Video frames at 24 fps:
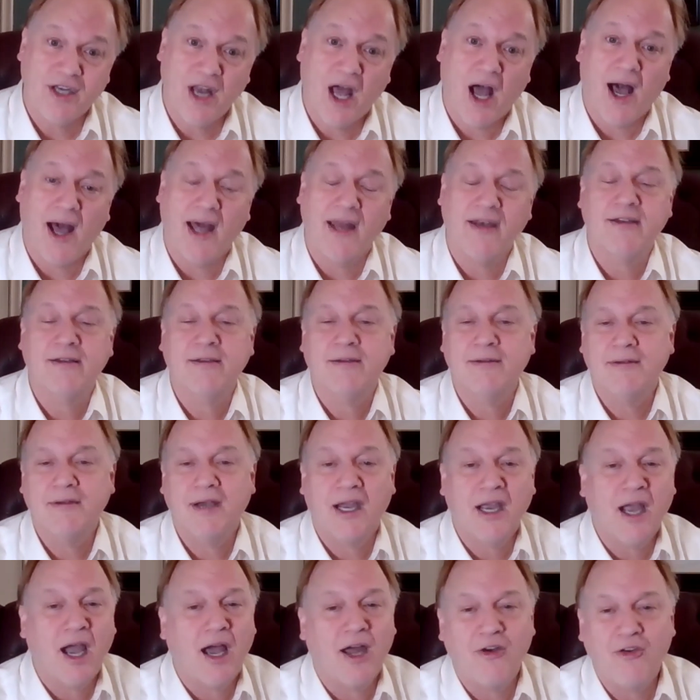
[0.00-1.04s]
not
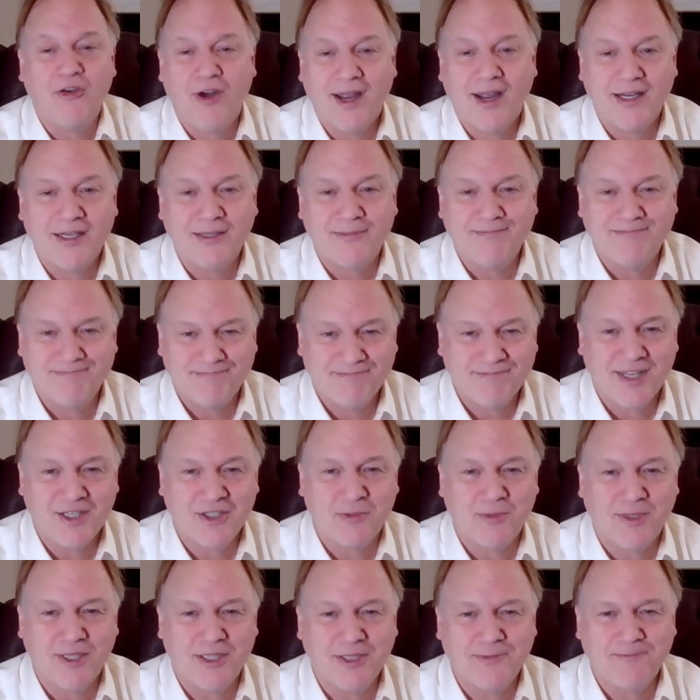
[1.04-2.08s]
a contract.
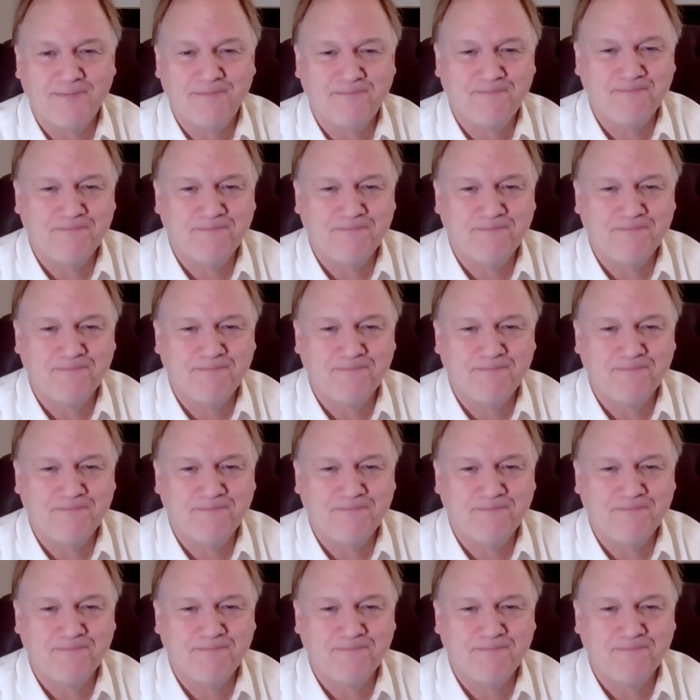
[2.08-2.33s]
Thanks so much.